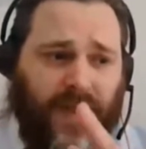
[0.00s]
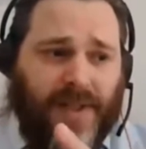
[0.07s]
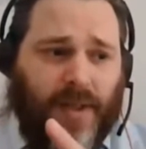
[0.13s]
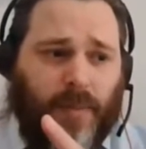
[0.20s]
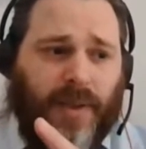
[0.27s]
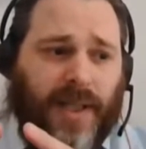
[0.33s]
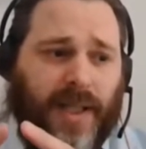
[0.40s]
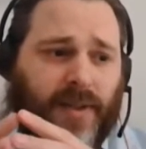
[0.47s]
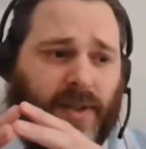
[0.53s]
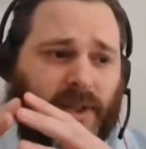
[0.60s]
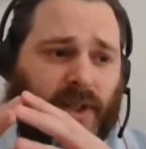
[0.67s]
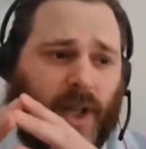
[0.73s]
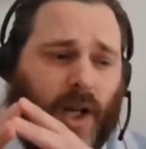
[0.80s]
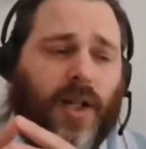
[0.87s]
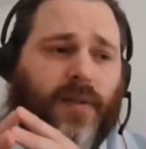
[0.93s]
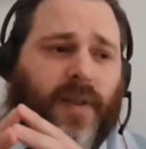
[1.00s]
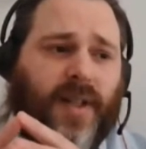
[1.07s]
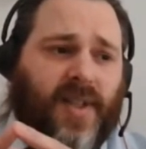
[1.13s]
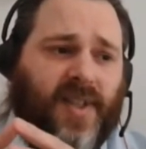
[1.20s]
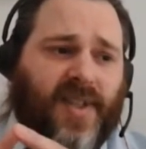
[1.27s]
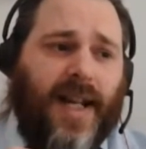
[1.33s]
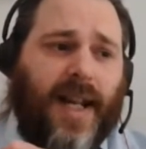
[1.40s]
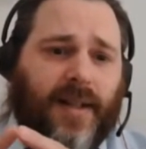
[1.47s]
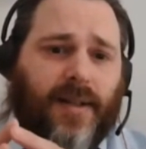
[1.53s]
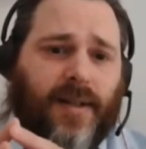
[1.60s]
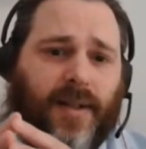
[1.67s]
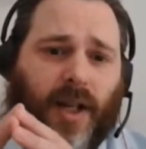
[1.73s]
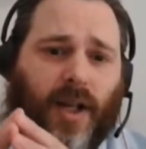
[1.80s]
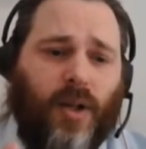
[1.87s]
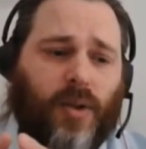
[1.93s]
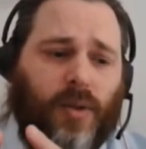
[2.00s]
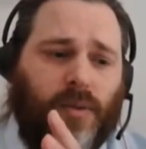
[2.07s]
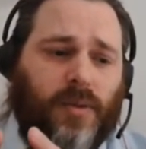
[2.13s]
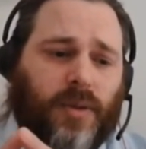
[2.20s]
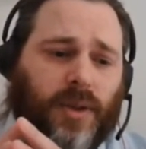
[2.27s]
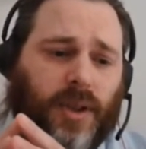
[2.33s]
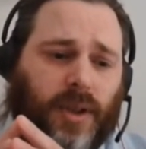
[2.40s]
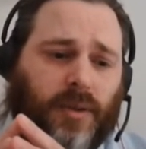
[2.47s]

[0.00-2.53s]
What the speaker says: disciplines to kind of understand the whole,